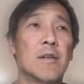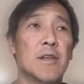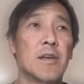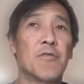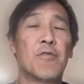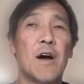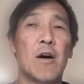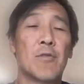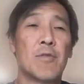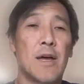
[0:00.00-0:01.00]
They've
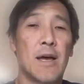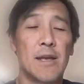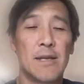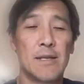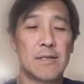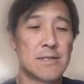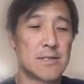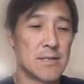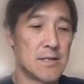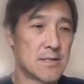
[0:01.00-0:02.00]
found that it's